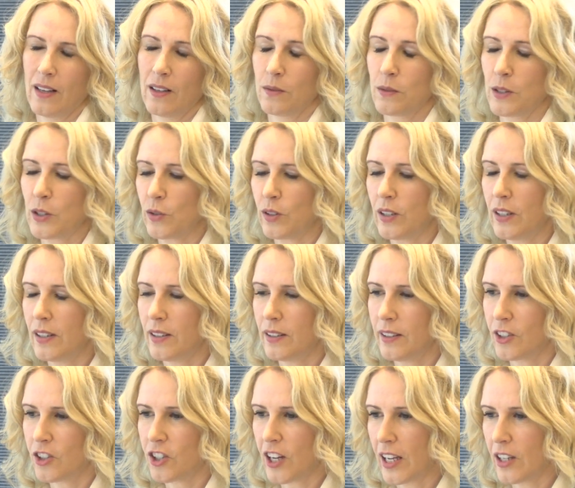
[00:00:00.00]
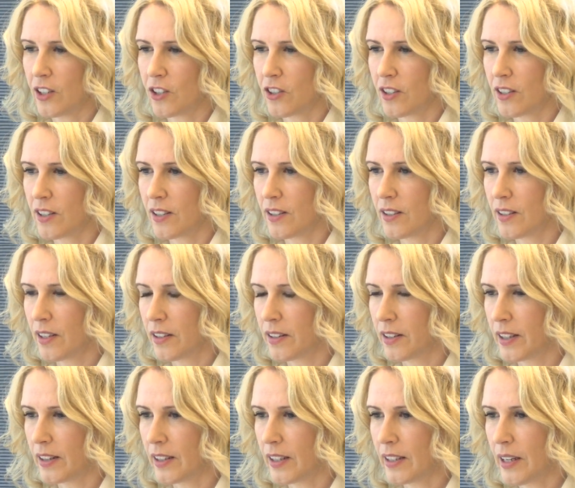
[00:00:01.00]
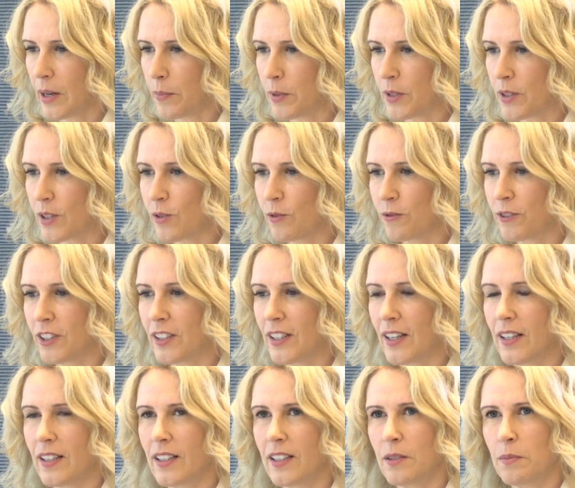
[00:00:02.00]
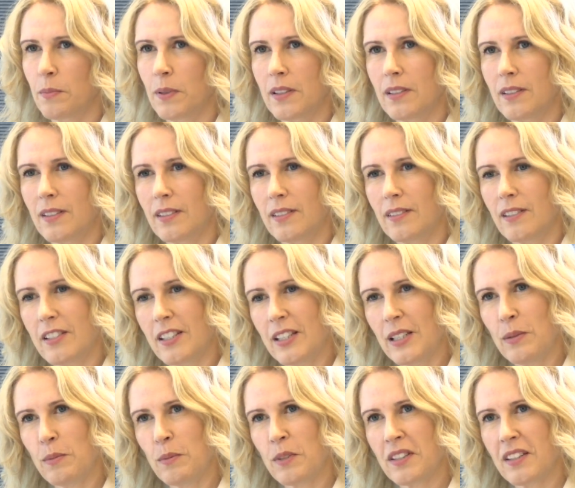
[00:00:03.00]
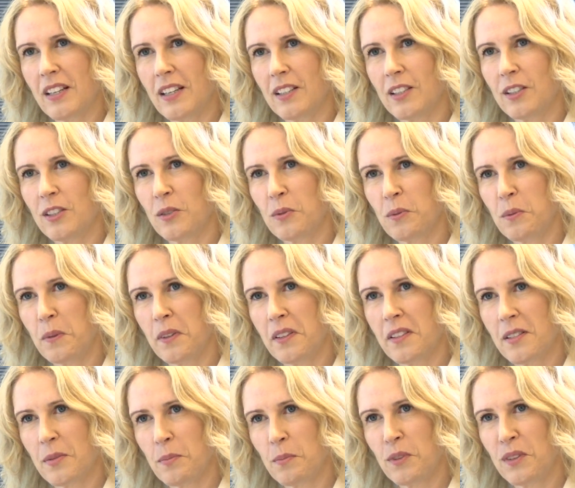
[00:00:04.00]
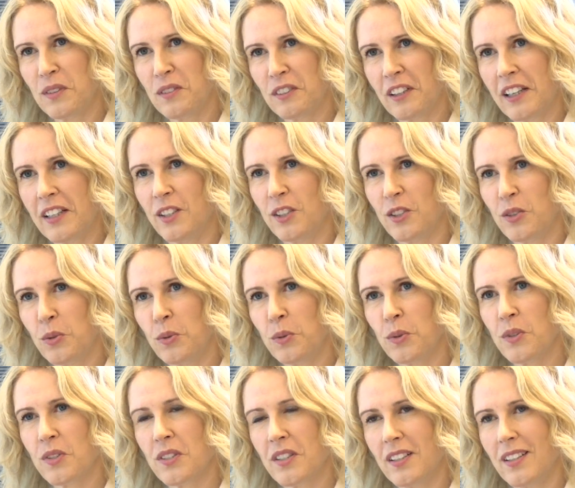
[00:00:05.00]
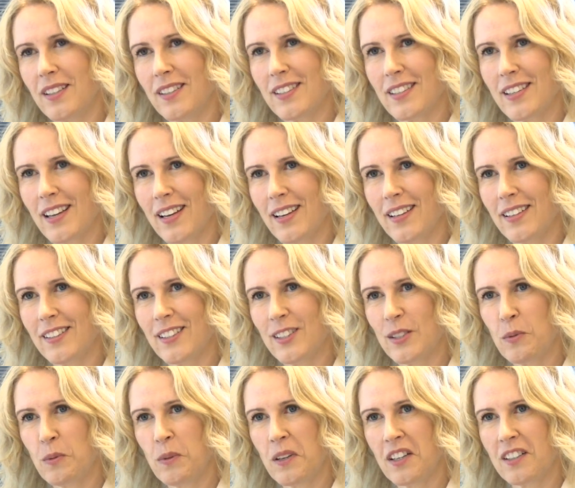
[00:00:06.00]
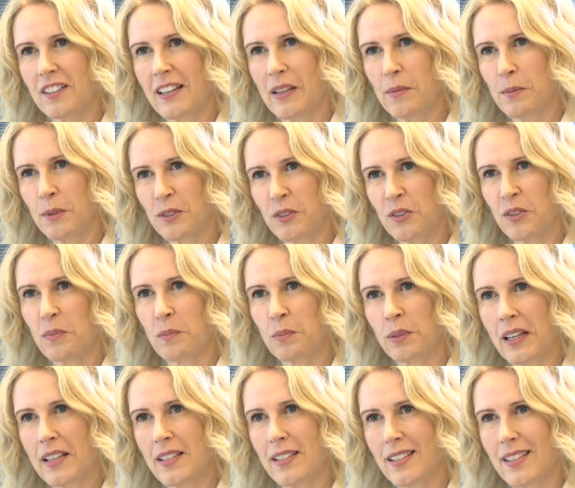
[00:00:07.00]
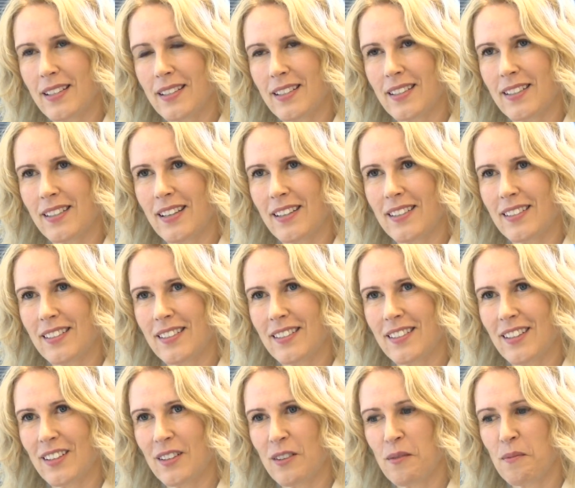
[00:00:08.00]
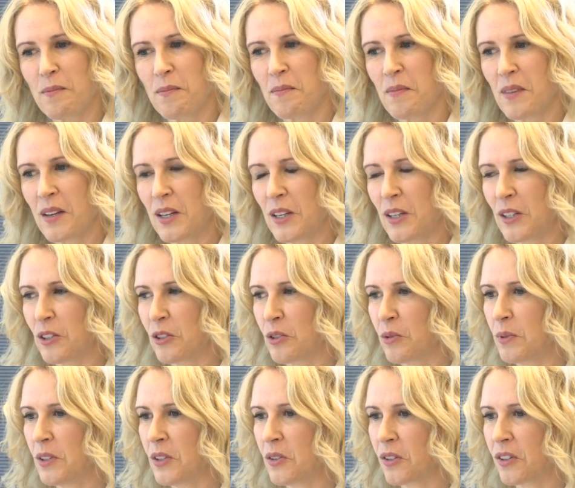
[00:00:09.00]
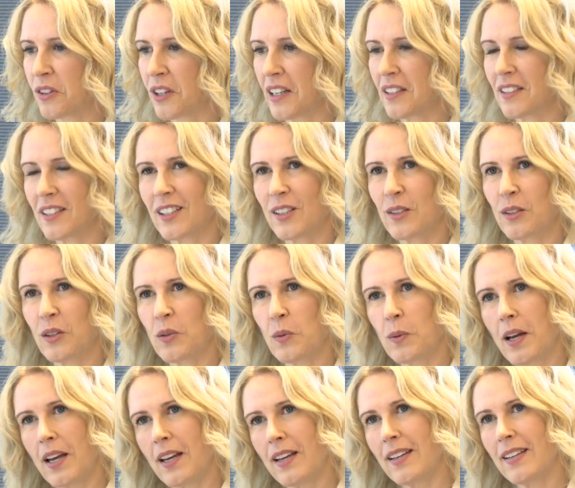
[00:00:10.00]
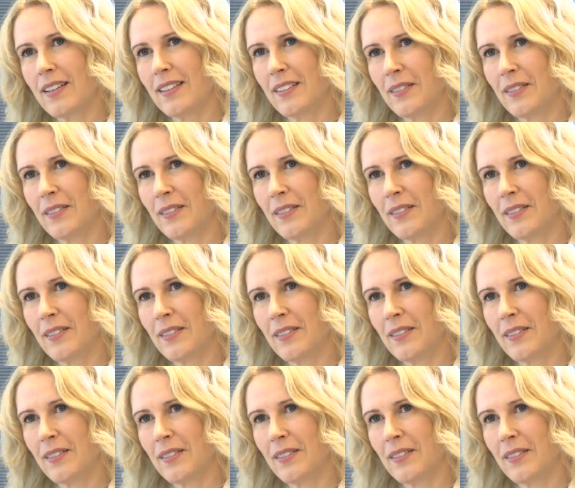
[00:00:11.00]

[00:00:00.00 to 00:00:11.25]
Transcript: So clearly change is nothing that happens overnight, but it seems that with some great tools and insights, we are able to embrace it and to be authentic on the way.